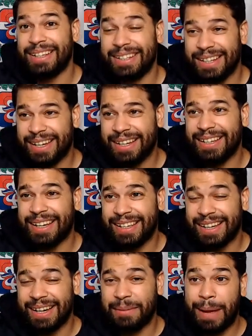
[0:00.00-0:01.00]

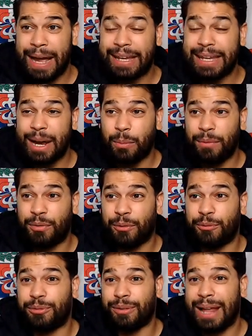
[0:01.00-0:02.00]
Yeah. Pacquiao went
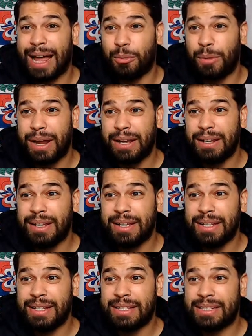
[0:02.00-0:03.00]
from flyweight
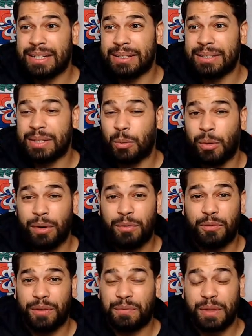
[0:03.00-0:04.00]
to
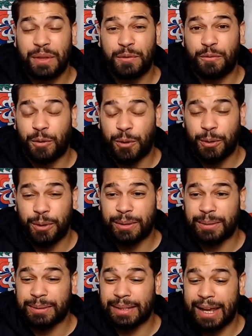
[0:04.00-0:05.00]

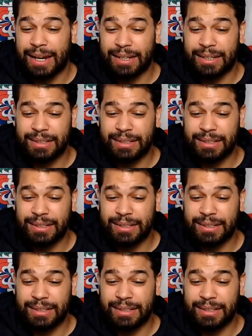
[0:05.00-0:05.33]
154. Like,